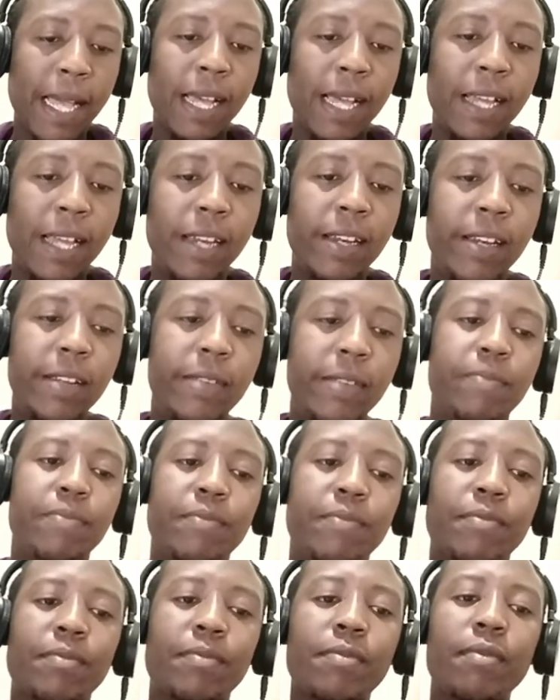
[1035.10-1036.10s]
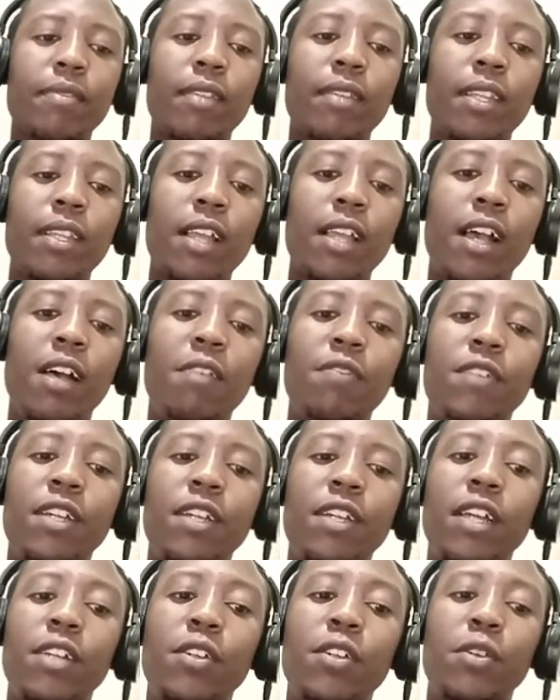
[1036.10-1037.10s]
And after
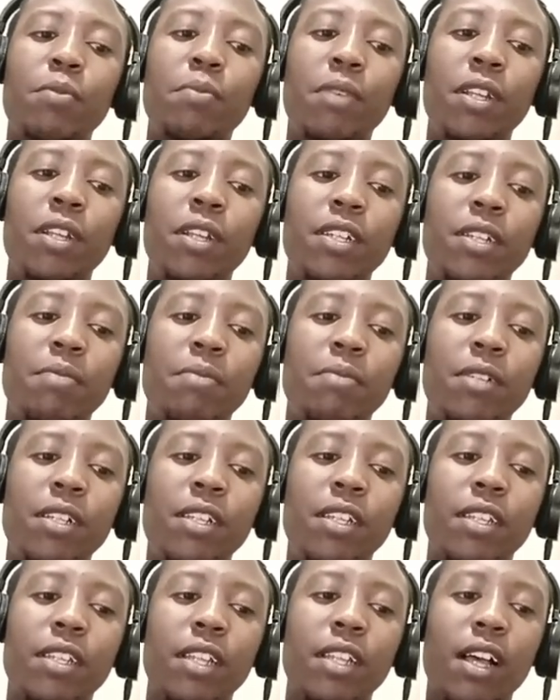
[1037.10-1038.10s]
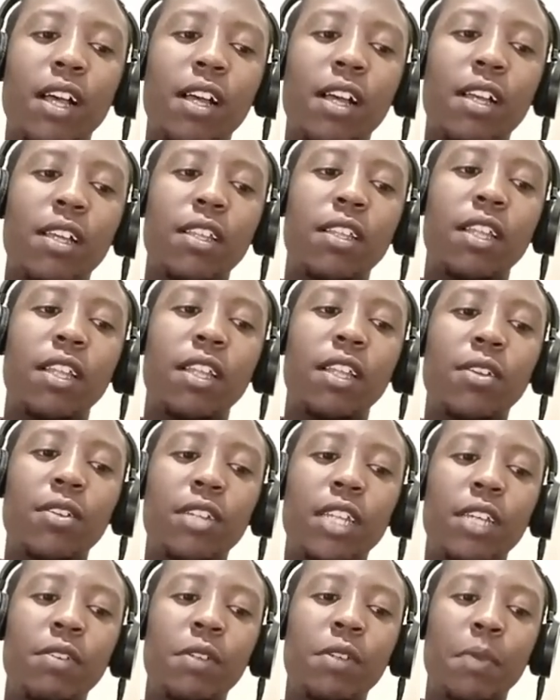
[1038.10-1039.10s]
he had completed building the ark, the Lord
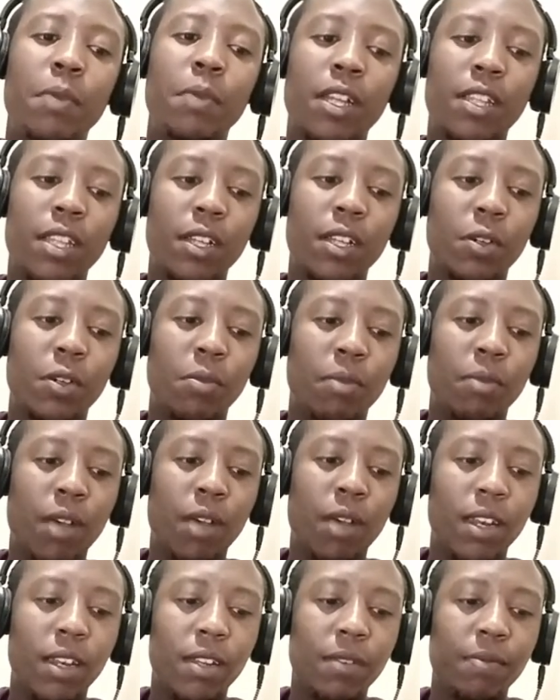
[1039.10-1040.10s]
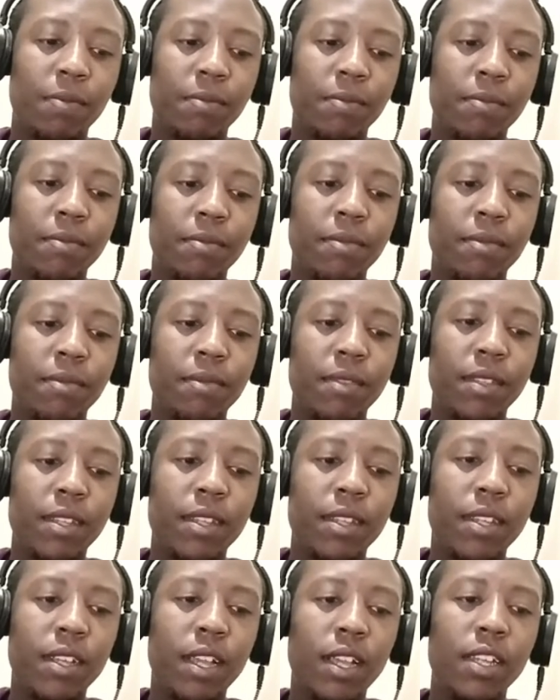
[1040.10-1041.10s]
gave him another command.
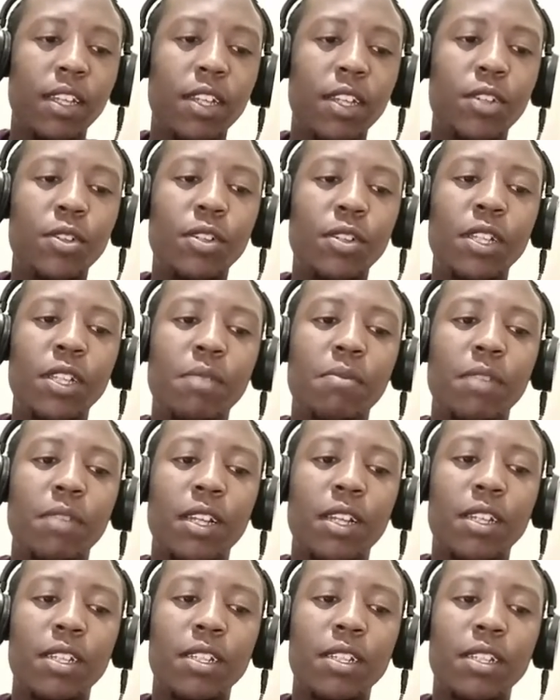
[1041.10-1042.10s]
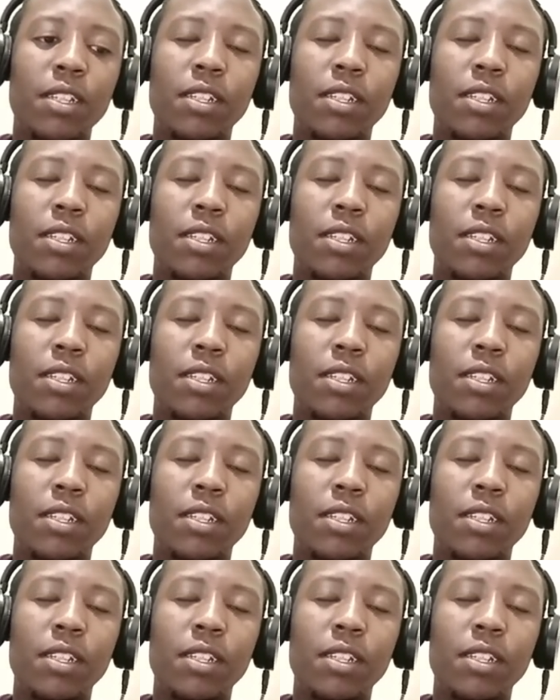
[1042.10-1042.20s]
And he told him that